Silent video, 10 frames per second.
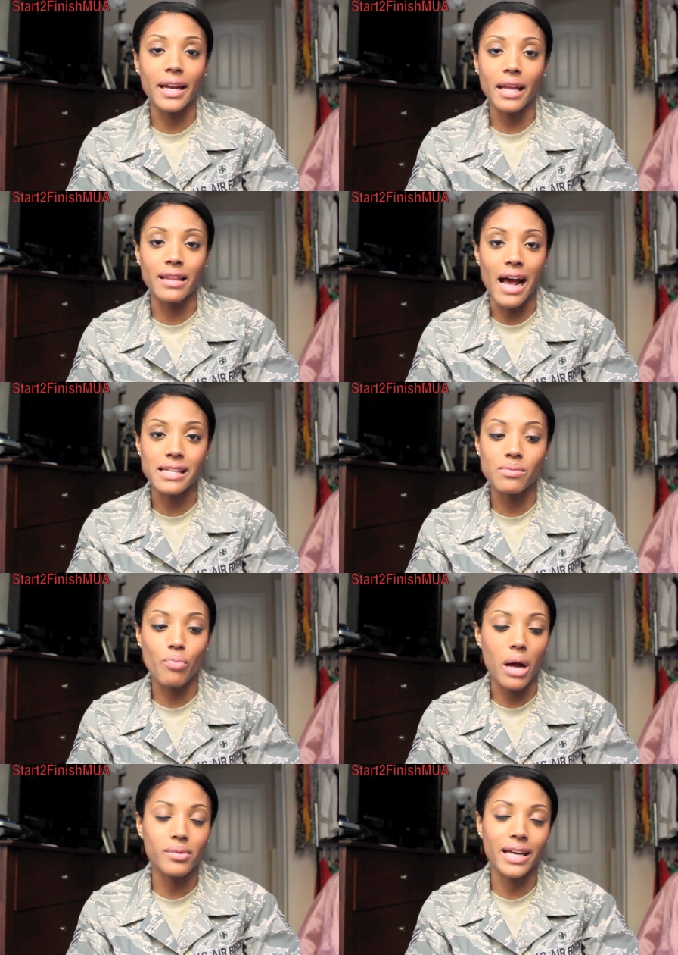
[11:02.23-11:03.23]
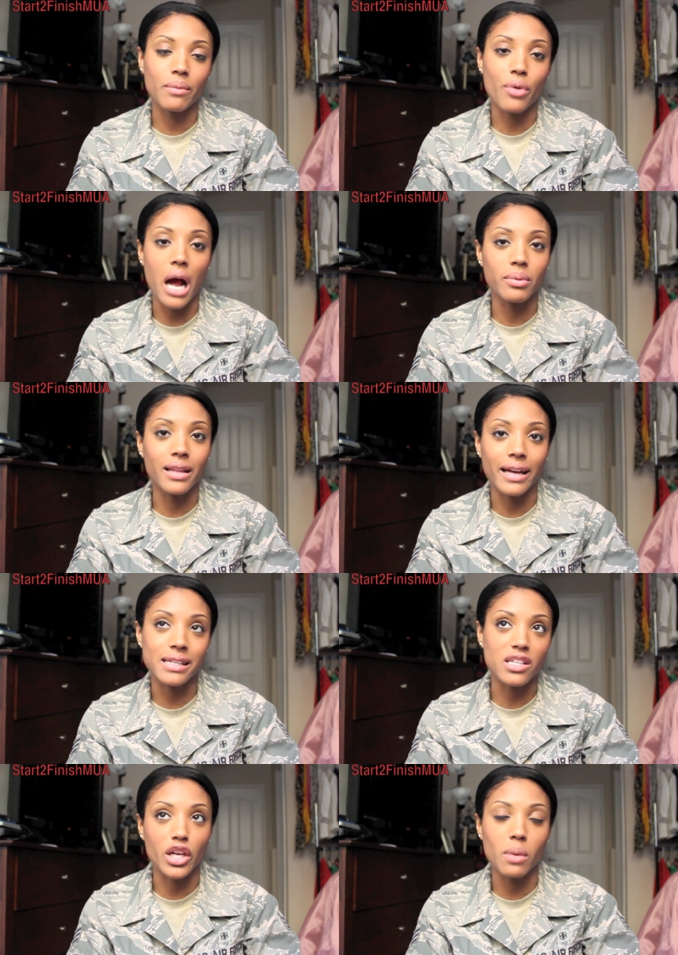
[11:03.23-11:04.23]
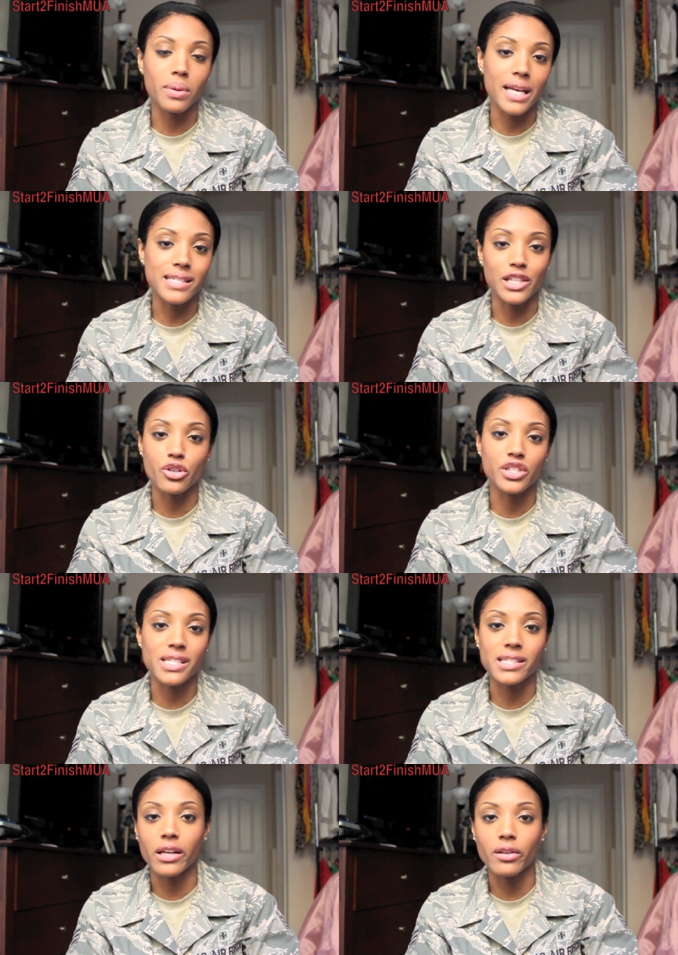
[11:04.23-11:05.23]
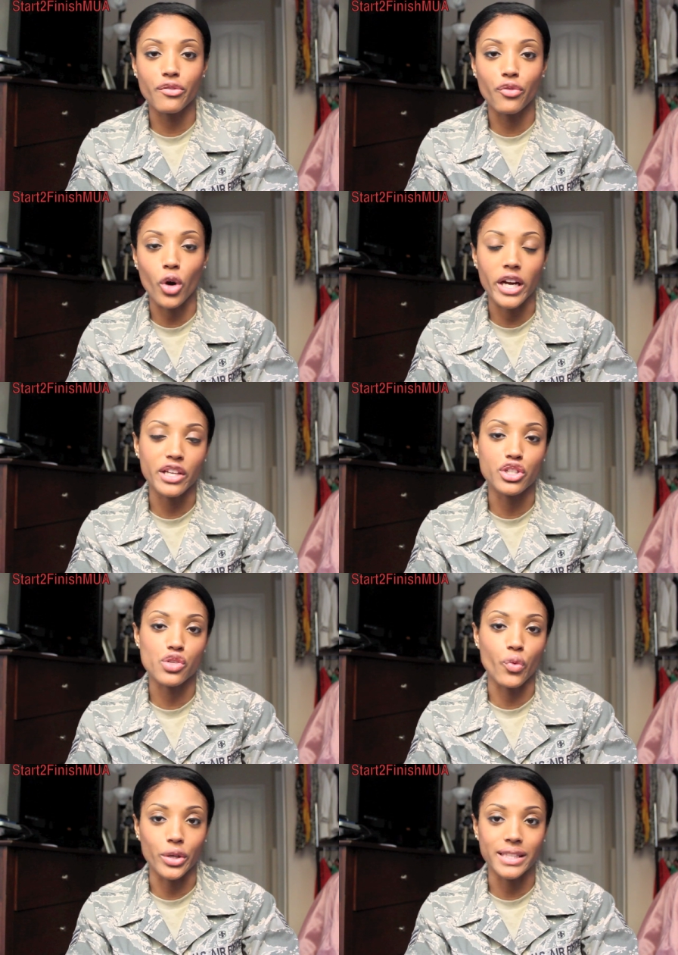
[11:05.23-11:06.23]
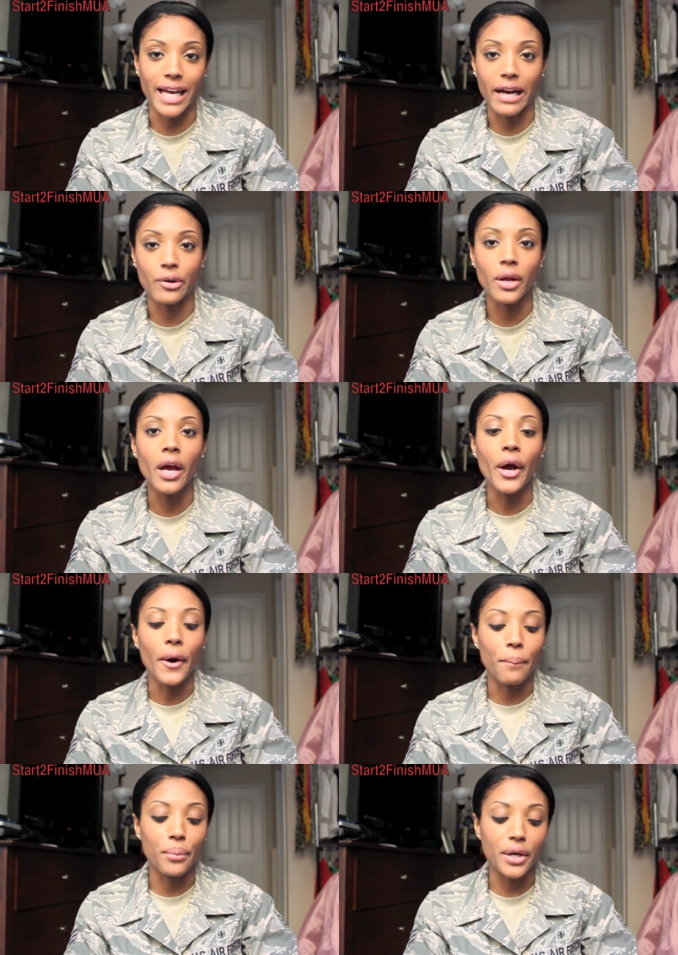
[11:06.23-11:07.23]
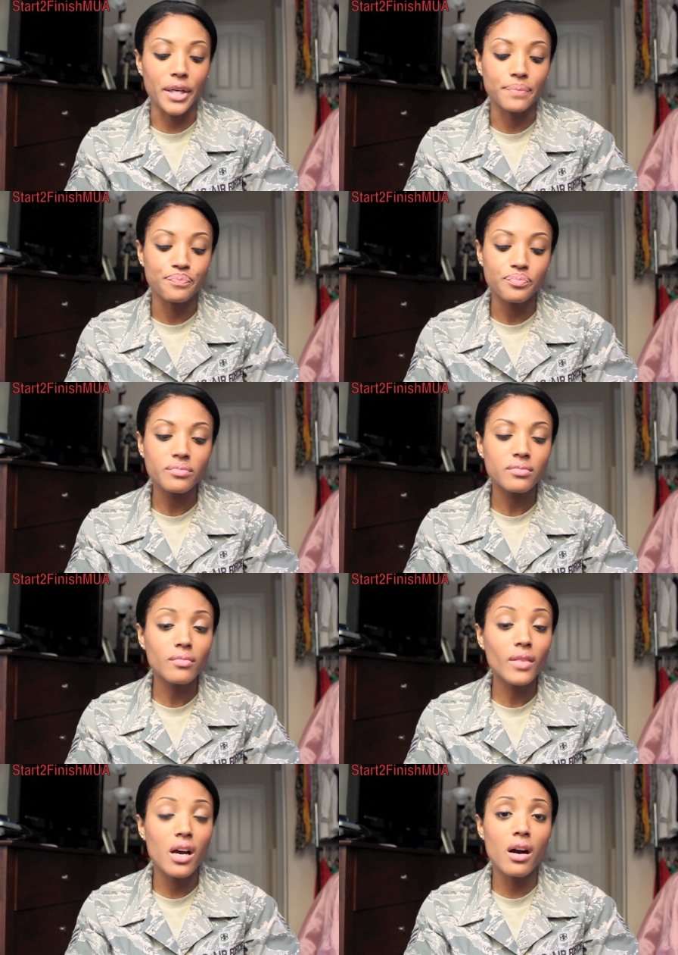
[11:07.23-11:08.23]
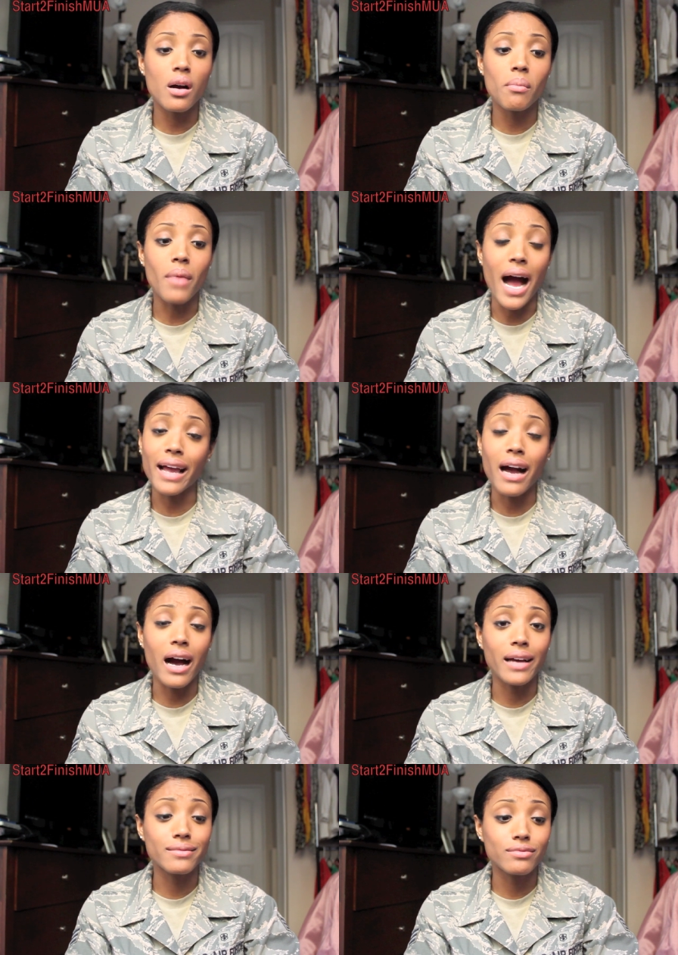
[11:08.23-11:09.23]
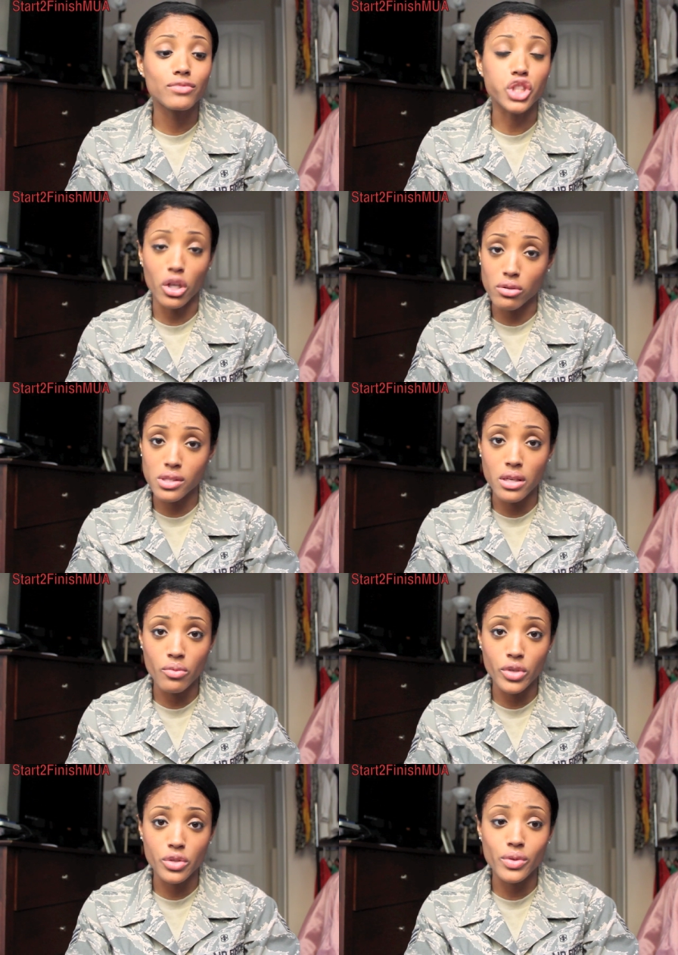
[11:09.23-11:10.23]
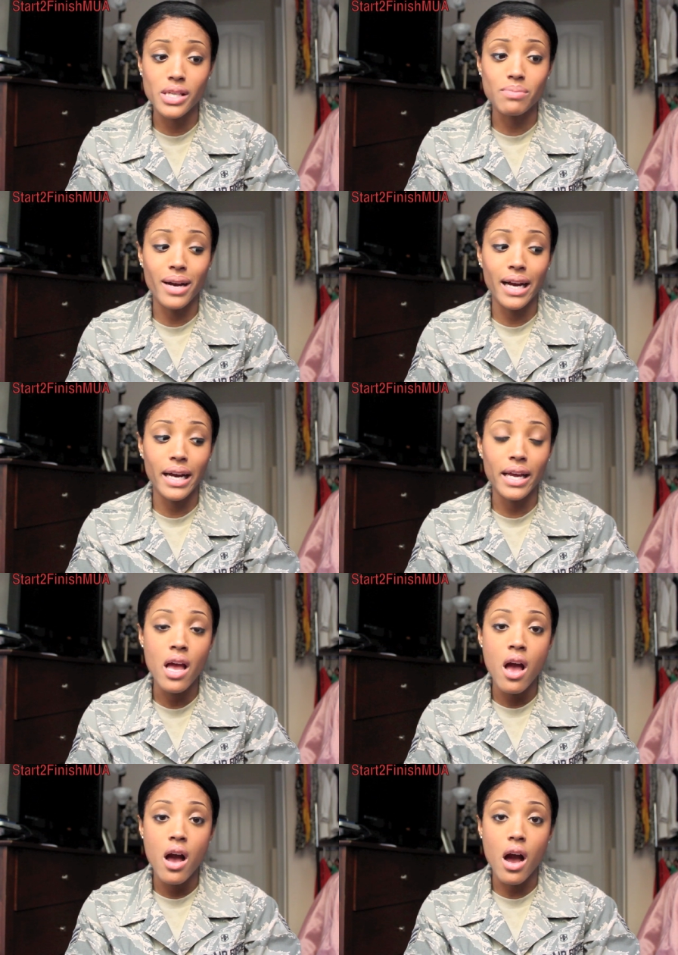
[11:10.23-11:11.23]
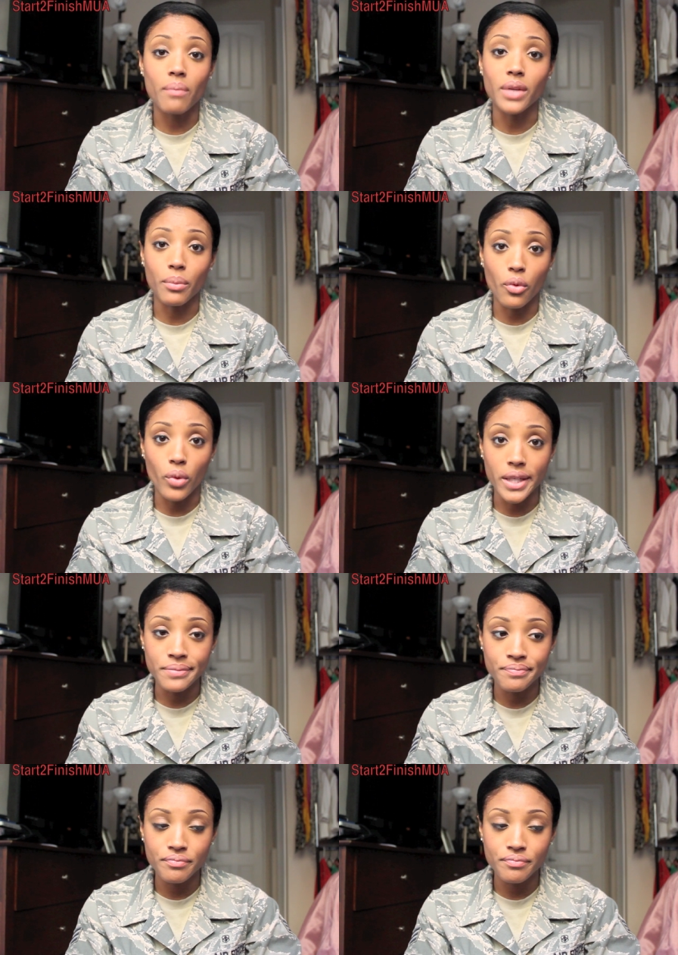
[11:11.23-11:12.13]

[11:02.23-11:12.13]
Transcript: and that's probably like a sucky place that you're just settling for and you just wrote it down. But I got Charleston, which was my number 1.